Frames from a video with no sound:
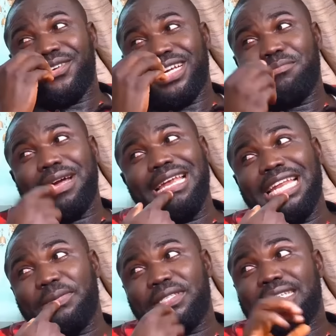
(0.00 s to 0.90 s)
Read my
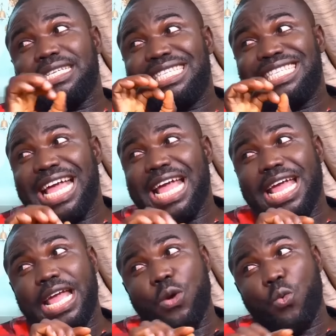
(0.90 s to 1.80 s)
lips.
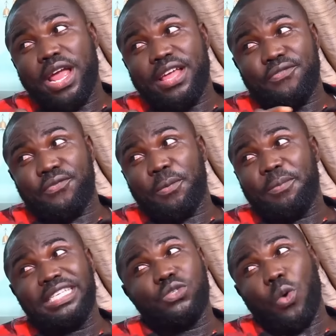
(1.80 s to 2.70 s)
Stay away
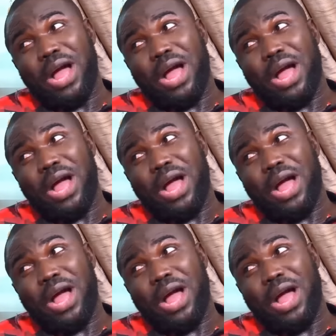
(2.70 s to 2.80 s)
from his